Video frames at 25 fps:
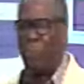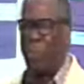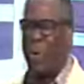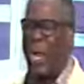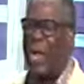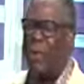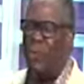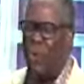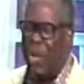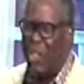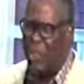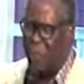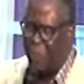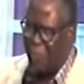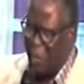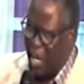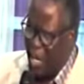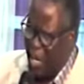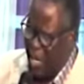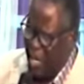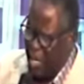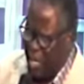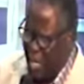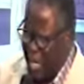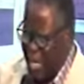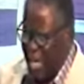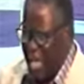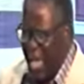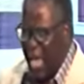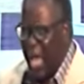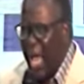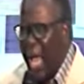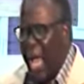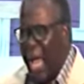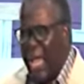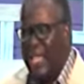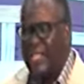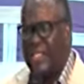pray with me
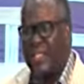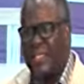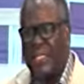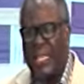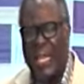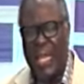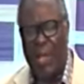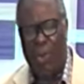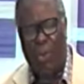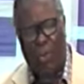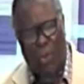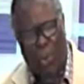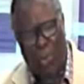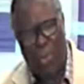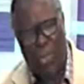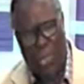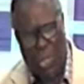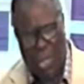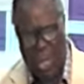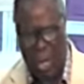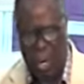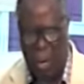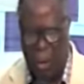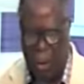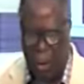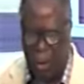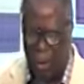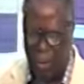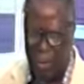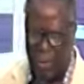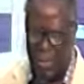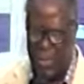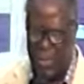and say, Oh Lord,